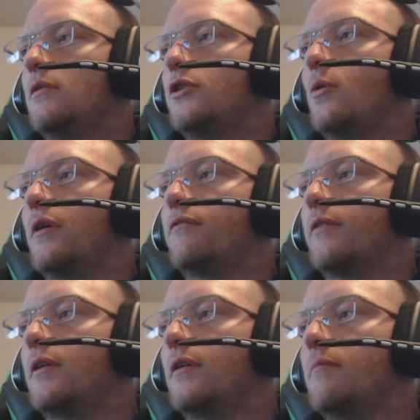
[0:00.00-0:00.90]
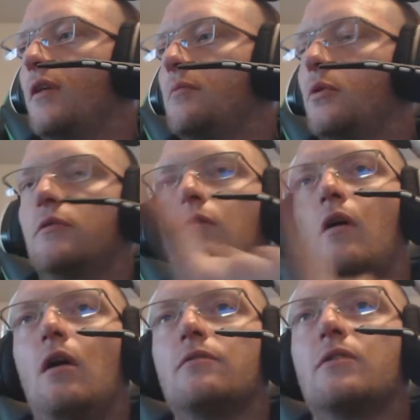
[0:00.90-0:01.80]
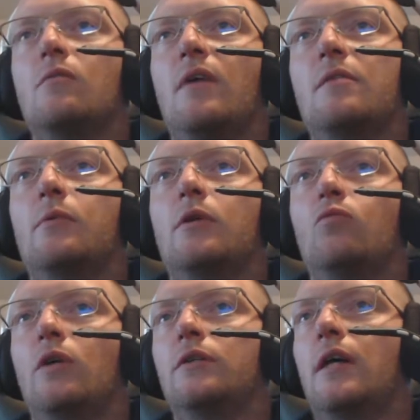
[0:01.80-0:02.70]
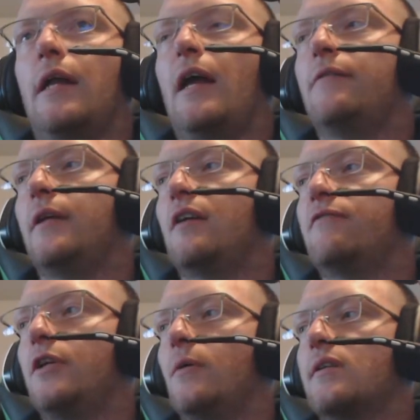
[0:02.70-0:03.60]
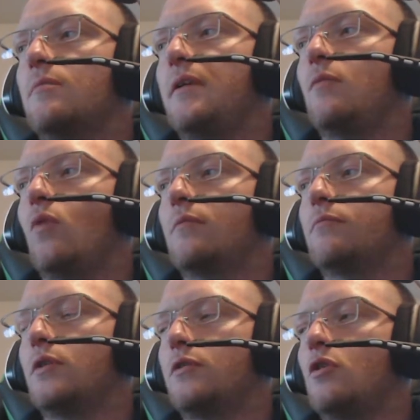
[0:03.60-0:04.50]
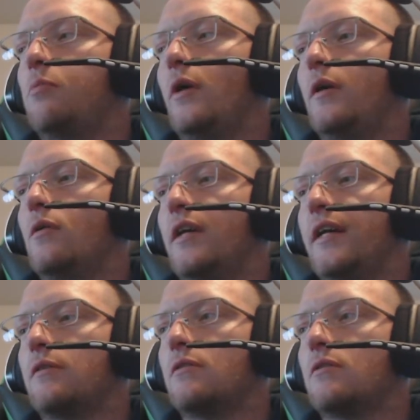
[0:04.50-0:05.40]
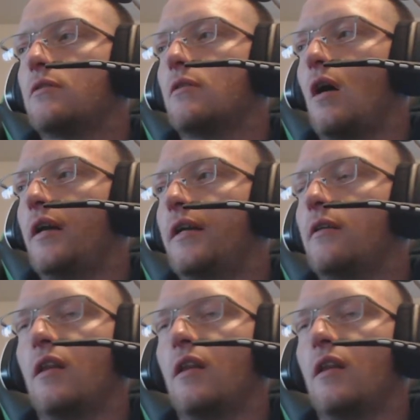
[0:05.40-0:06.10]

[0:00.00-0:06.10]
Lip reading: 200 for the motherboard. Also, motherboard will not have enough USB 2.0 connections on it,